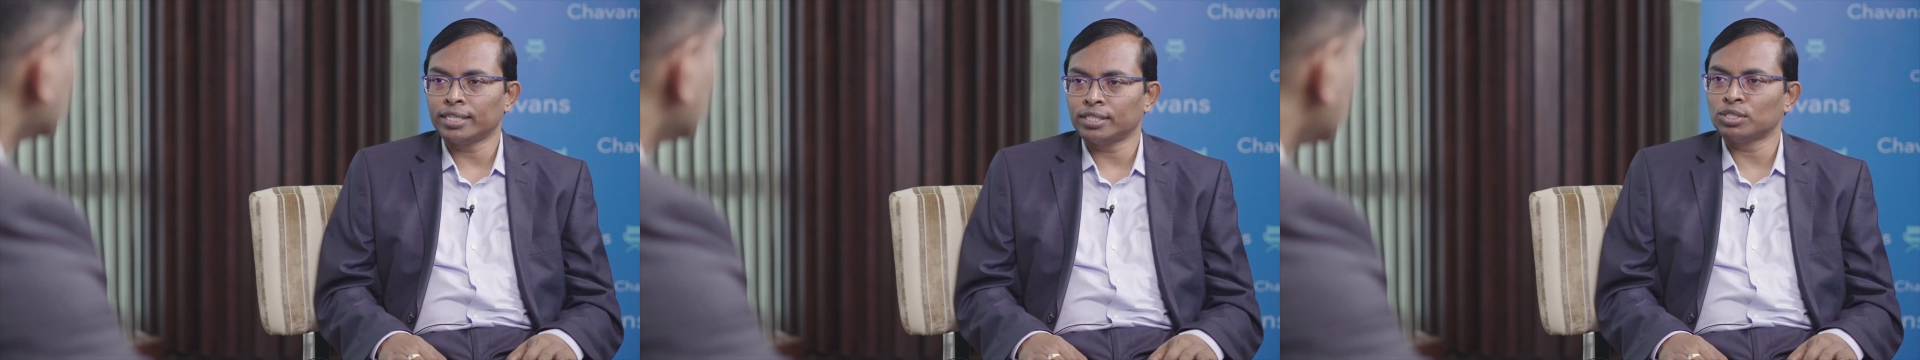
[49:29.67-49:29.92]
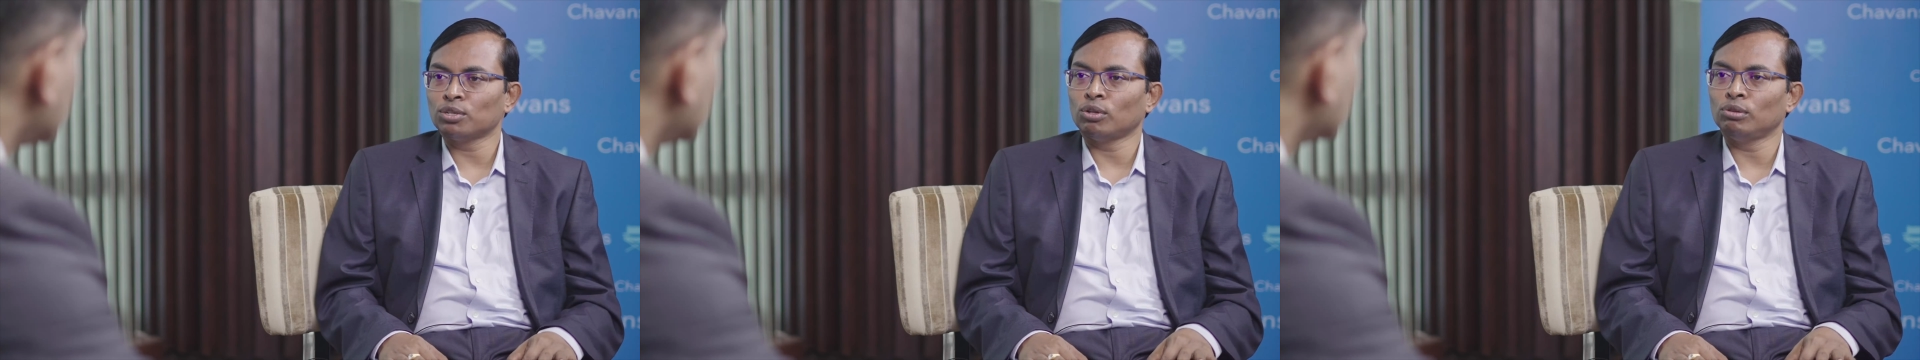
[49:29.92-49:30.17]
it
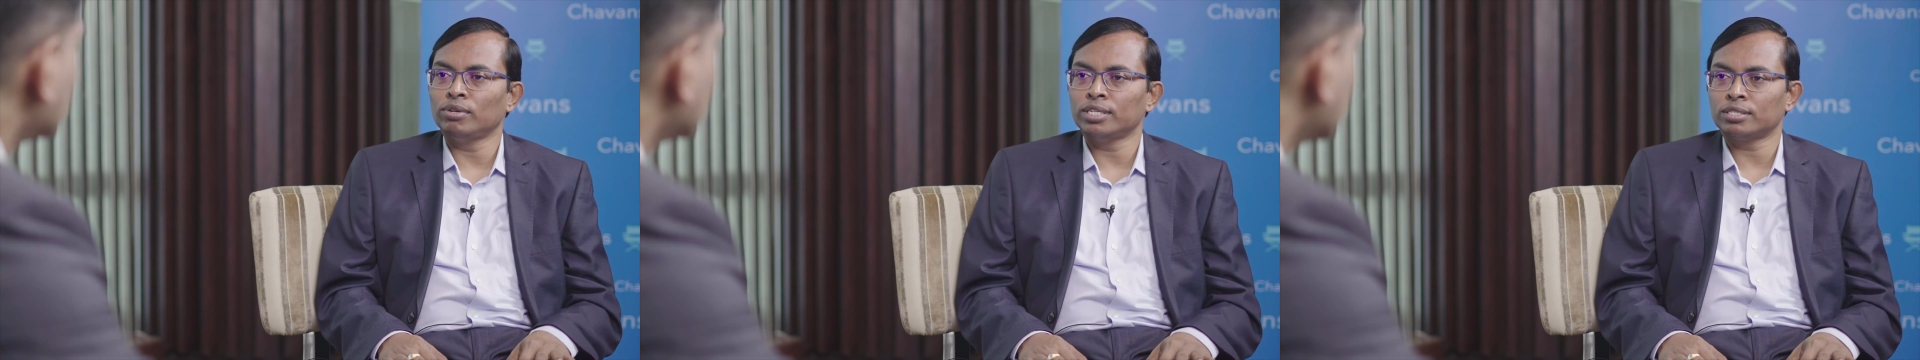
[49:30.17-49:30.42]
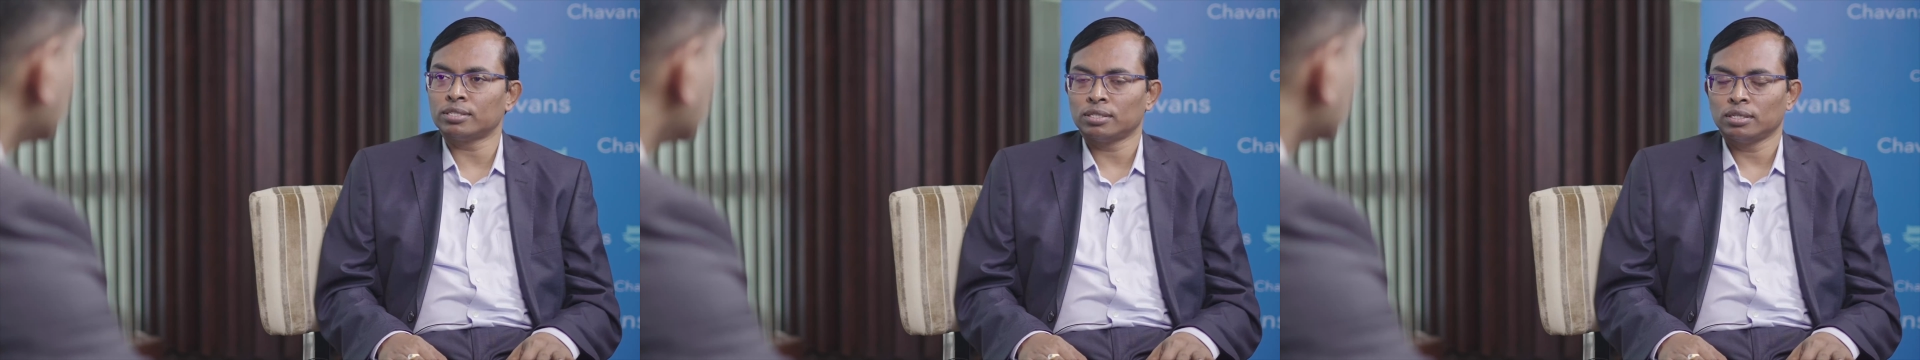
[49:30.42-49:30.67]
is
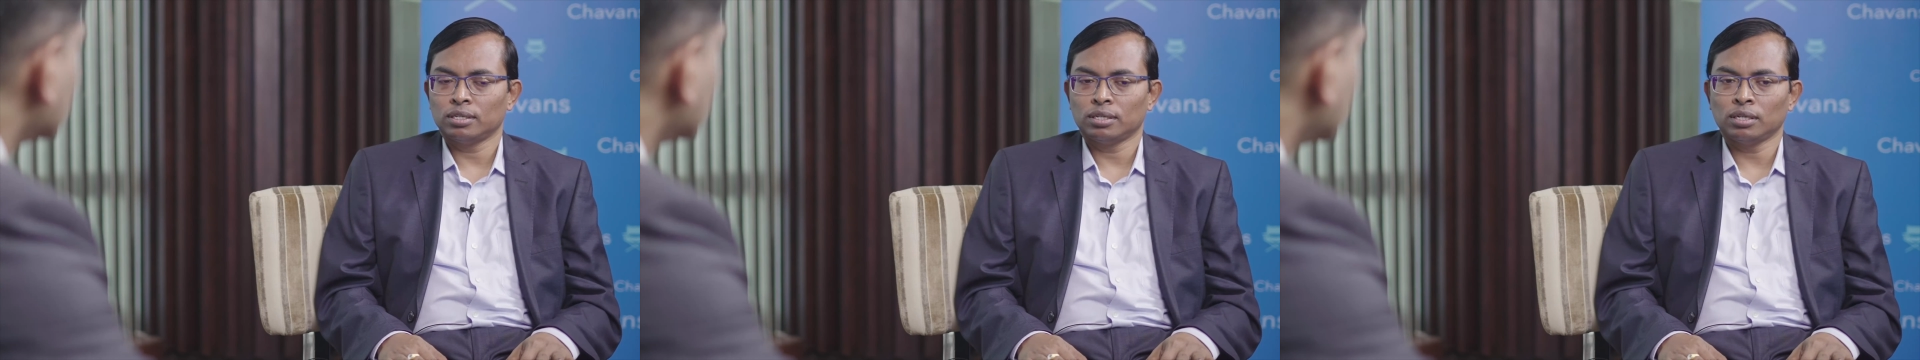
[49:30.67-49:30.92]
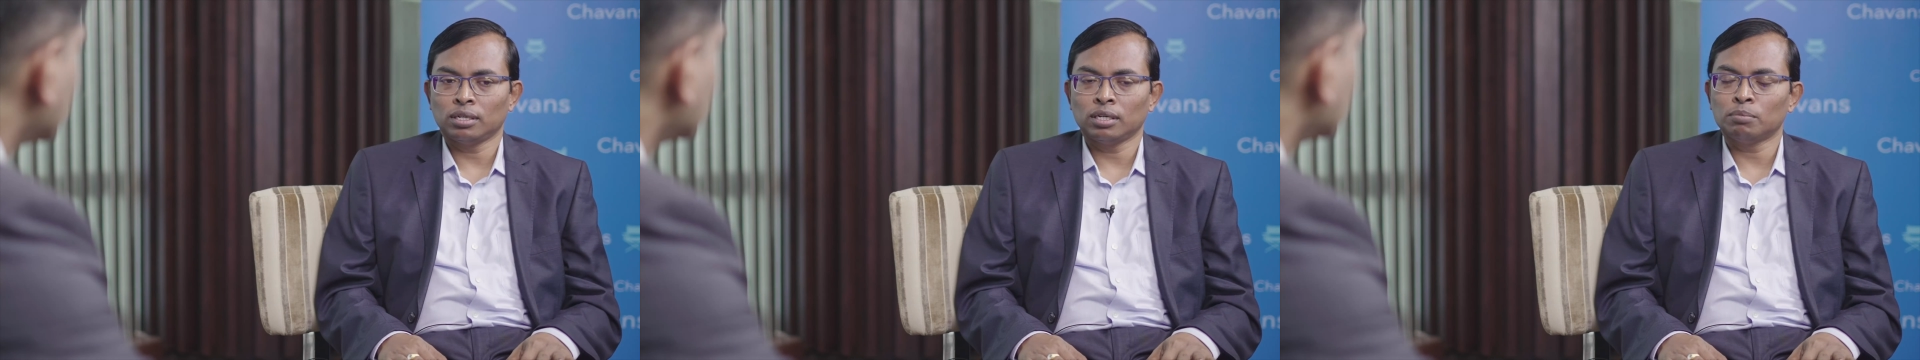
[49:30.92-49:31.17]
always
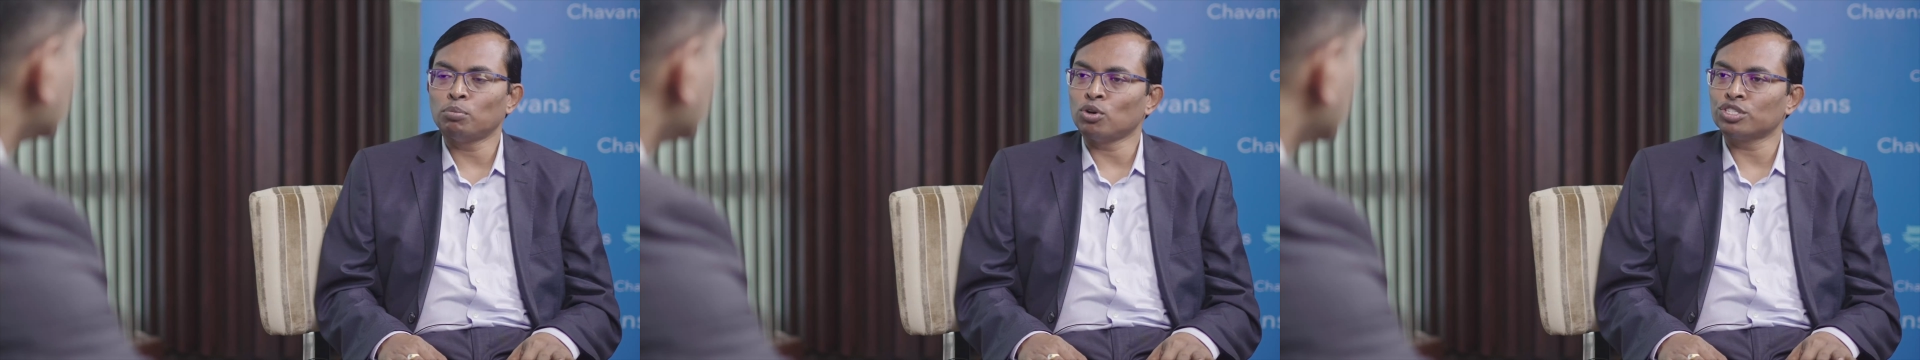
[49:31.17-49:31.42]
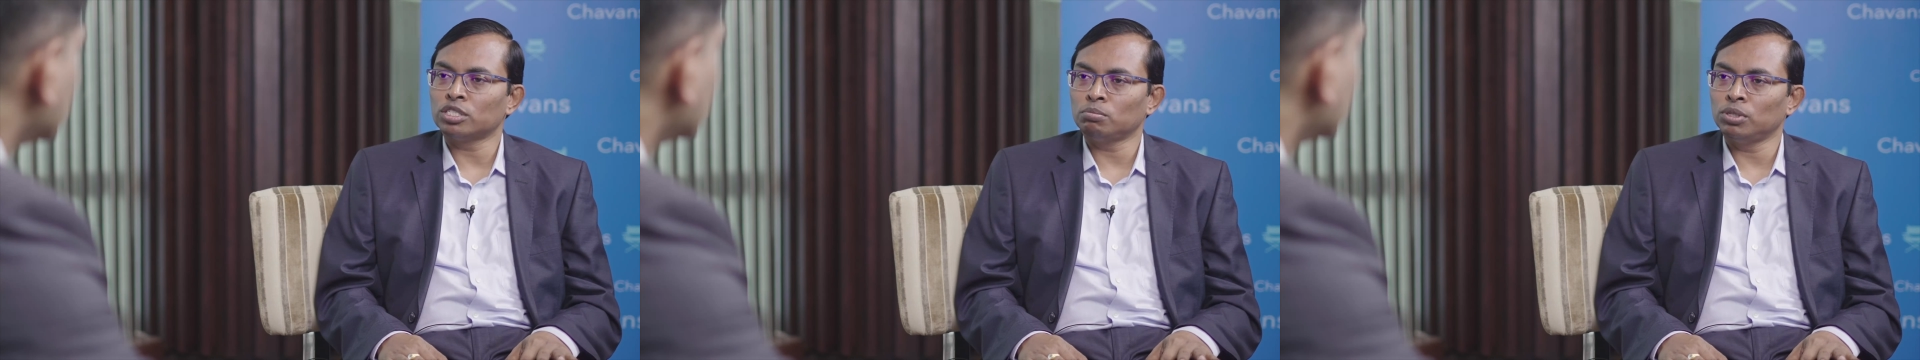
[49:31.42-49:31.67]

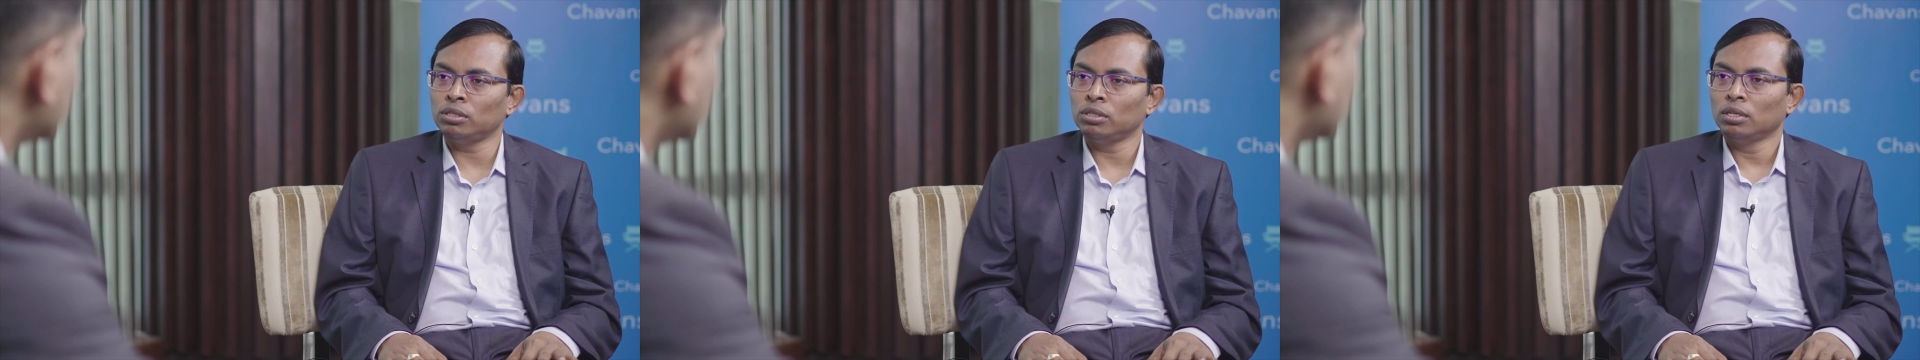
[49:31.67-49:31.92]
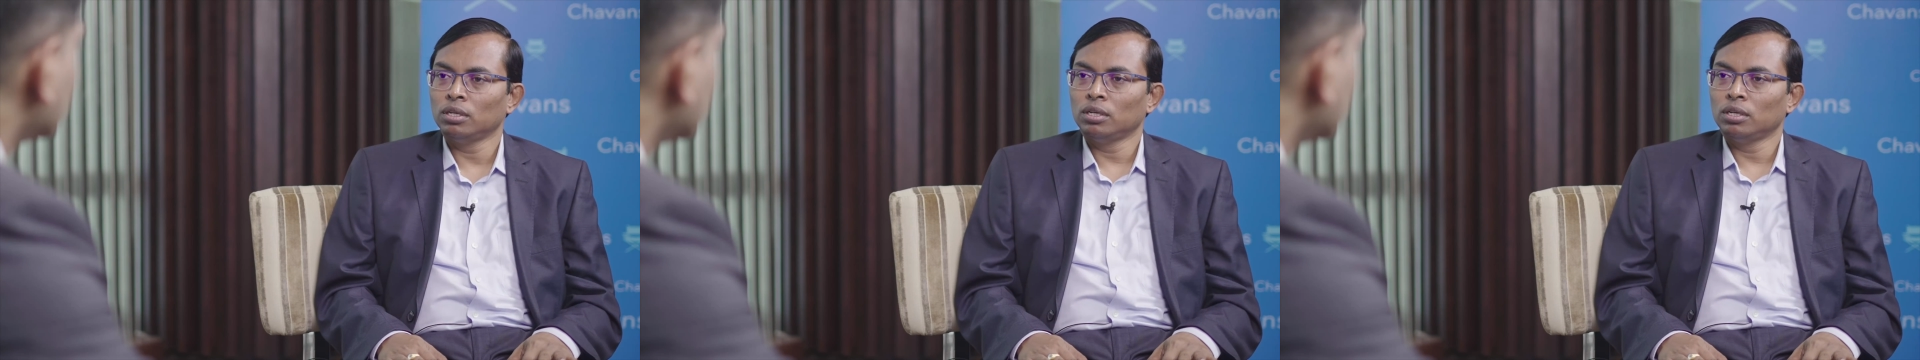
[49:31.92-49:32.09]
possible,